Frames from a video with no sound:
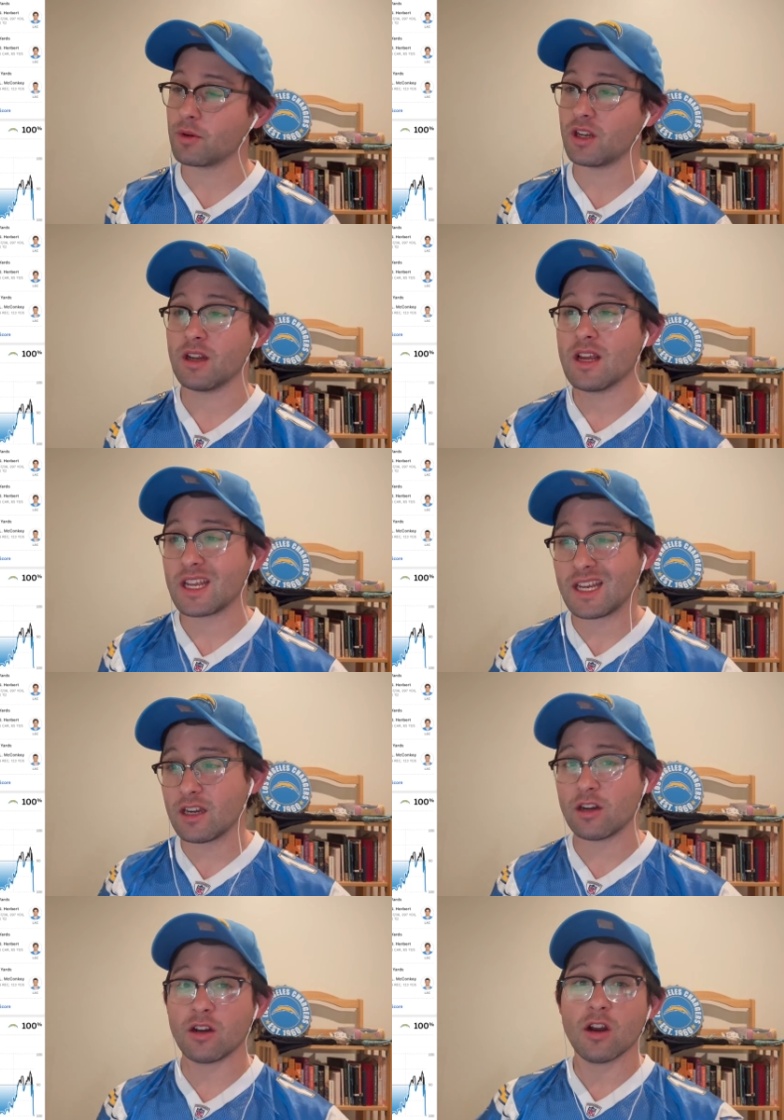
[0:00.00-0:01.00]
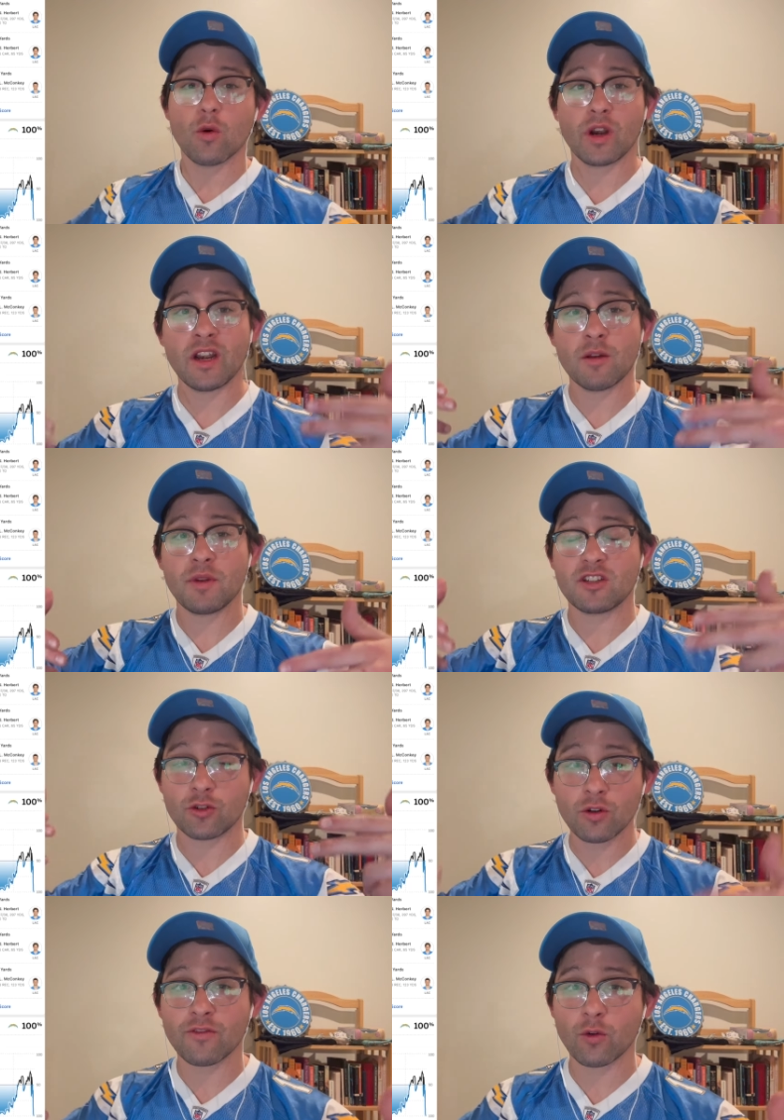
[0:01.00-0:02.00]
But here, we're here to be
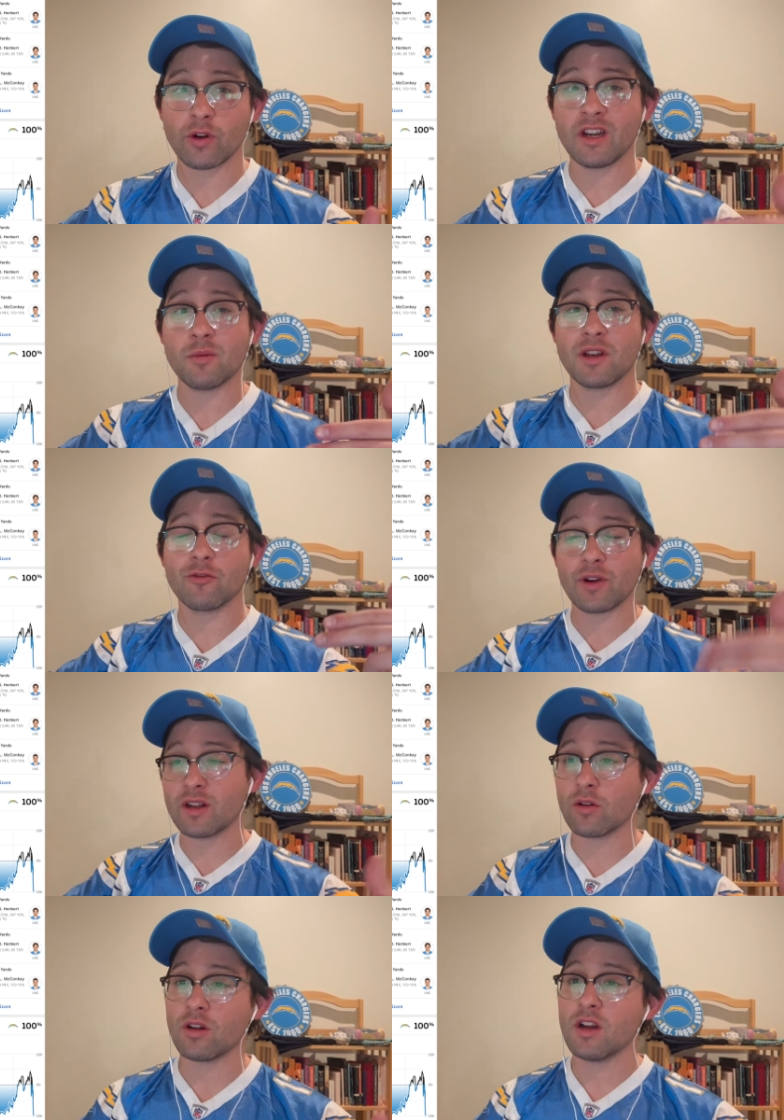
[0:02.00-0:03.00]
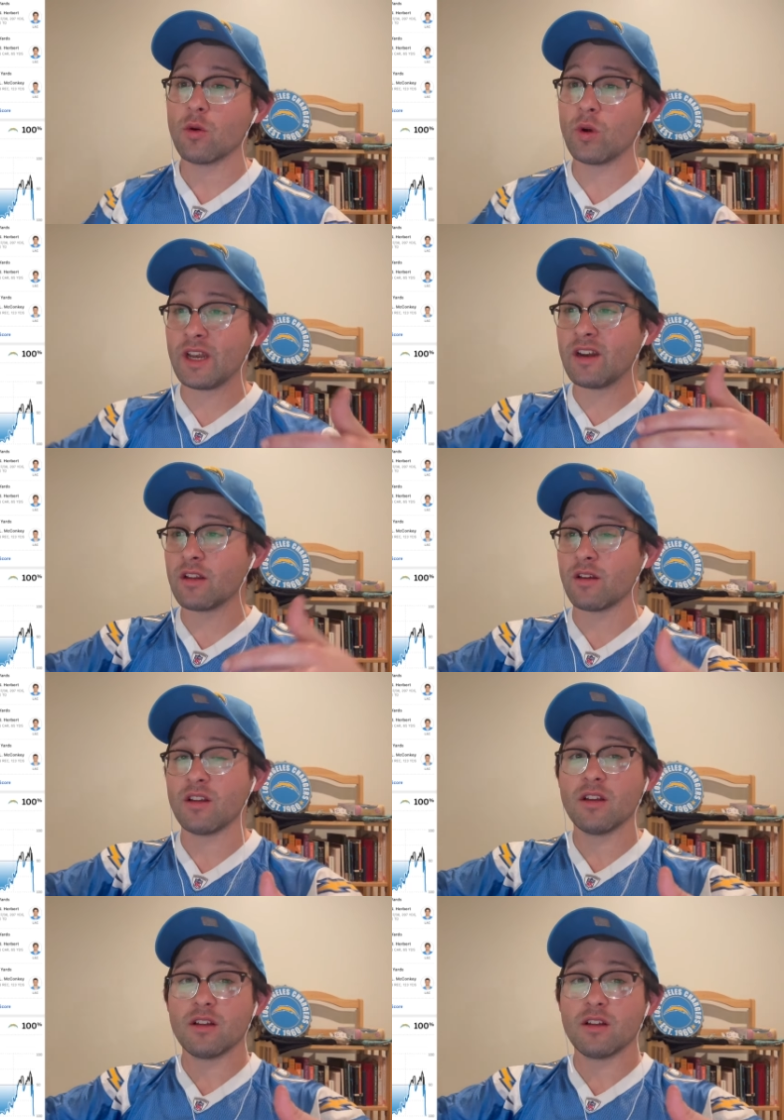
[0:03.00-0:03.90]
truthful. We're here to be real. We're here to